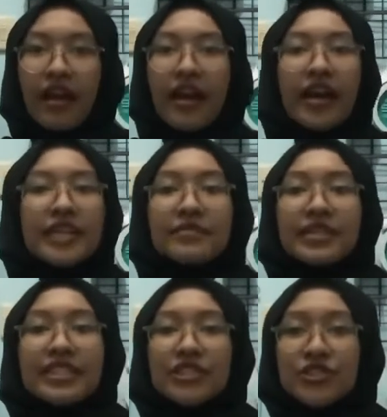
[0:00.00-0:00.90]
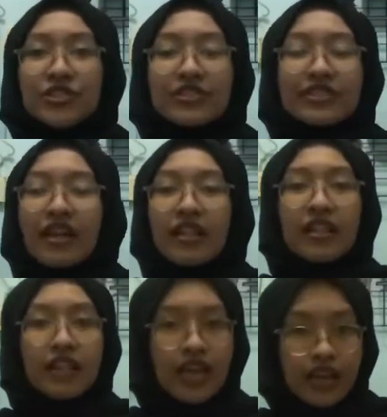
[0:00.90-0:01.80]
Anime introduces a
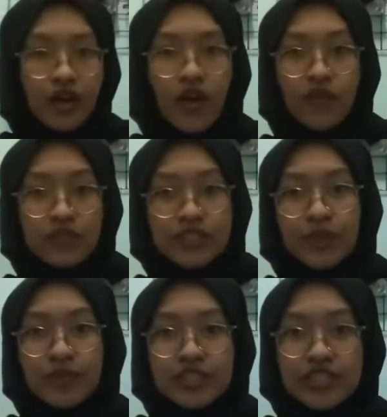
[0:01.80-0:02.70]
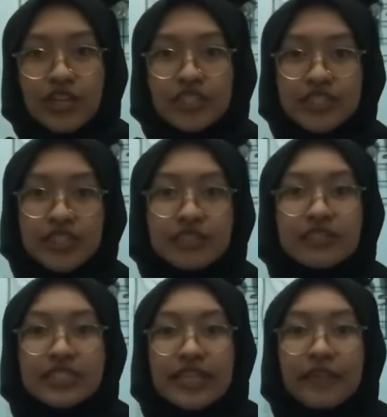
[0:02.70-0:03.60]
lot of Japanese culture that